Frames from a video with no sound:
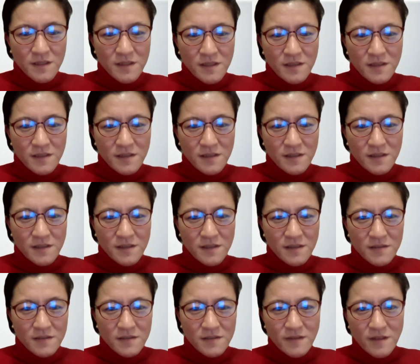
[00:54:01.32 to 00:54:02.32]
and
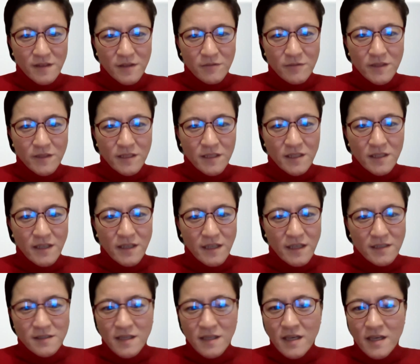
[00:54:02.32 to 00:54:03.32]
really,
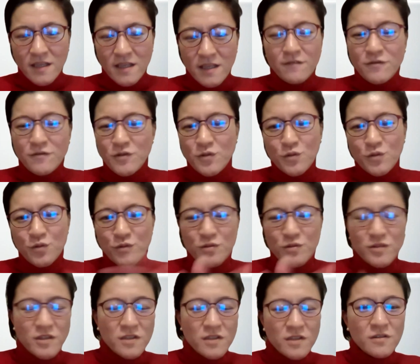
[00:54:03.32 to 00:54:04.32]
yes, if you
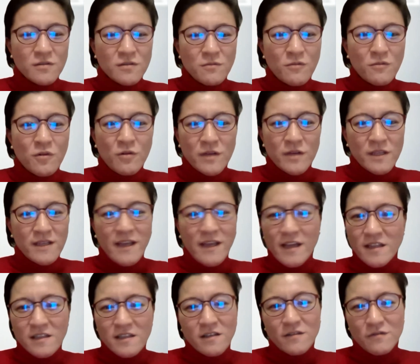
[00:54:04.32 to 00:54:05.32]
just enroll in
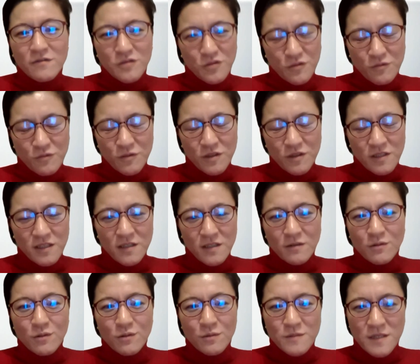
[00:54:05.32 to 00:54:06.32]
any of the working
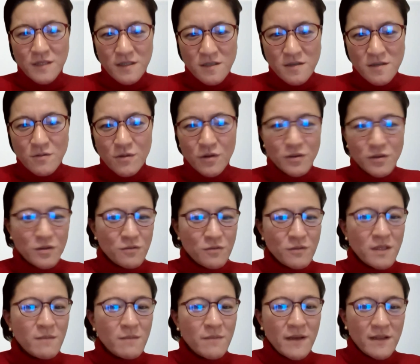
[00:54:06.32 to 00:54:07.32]
groups and so on, you
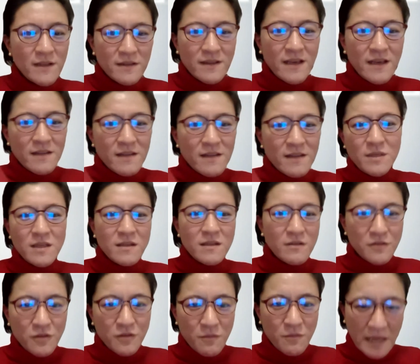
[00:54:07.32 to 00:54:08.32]
will then be
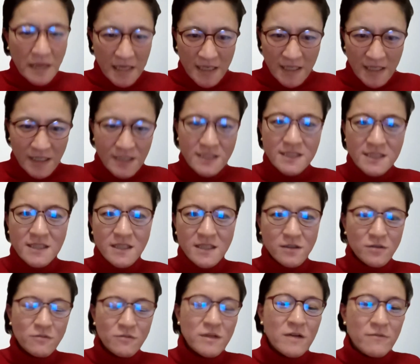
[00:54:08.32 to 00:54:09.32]
on the mailing list, and
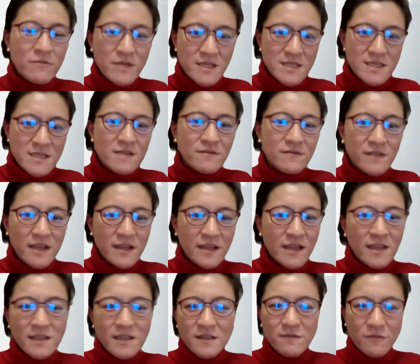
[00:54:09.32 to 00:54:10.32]
you will receive then
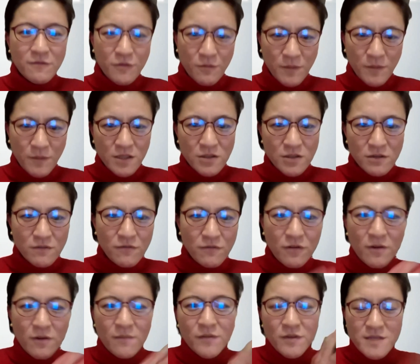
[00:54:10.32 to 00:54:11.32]
any information
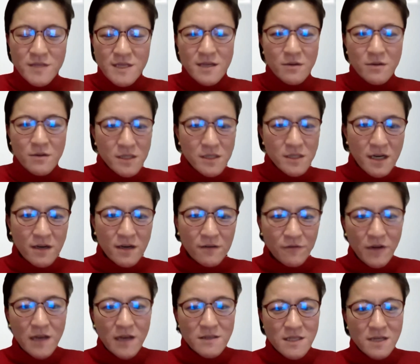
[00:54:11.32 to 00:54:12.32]
from the
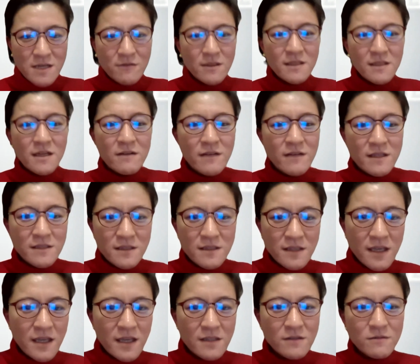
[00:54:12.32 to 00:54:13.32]
file secretariat in
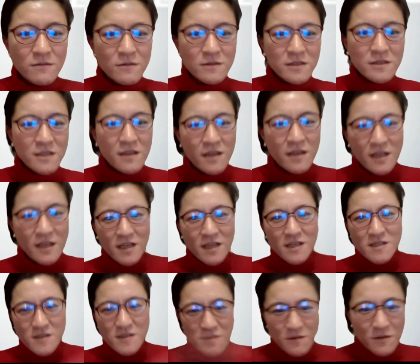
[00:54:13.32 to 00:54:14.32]
headquarters.
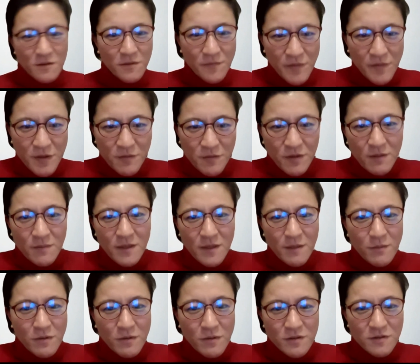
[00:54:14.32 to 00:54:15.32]
So you will be
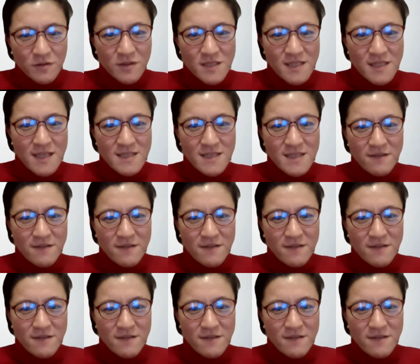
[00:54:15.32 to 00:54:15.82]
able to assess